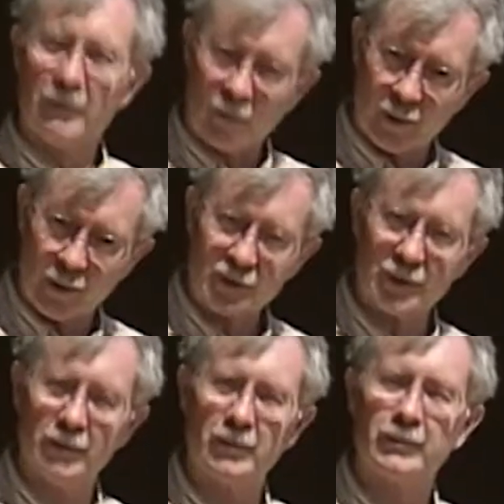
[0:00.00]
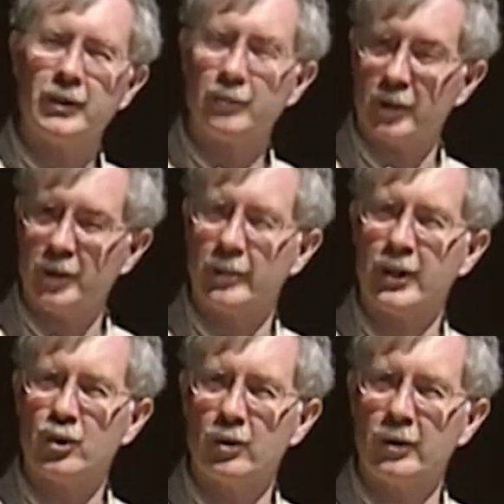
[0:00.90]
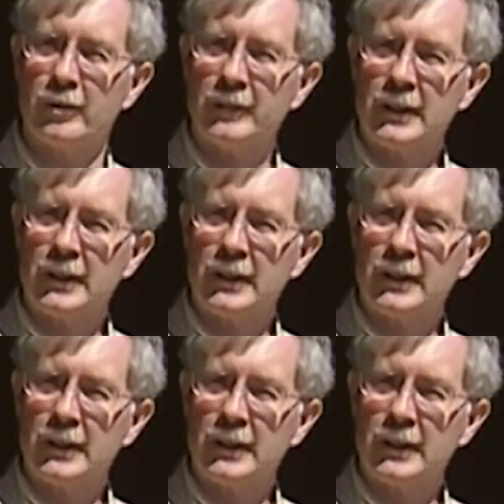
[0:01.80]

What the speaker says: well sealed, and put into my cooler.